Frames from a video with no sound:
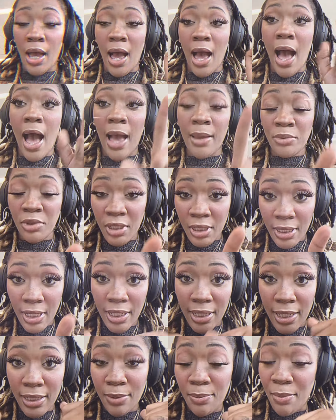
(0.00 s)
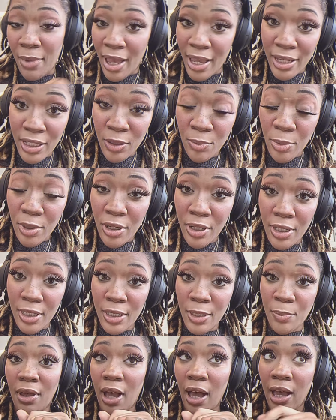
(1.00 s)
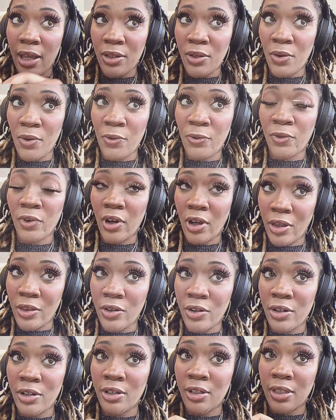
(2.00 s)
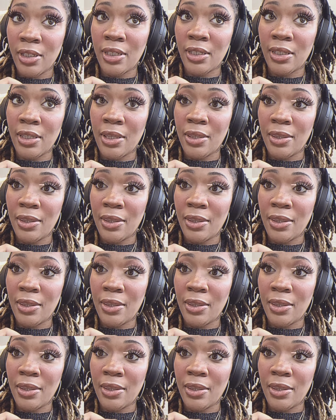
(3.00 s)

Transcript: I'm just saying that's my experience. I know for others,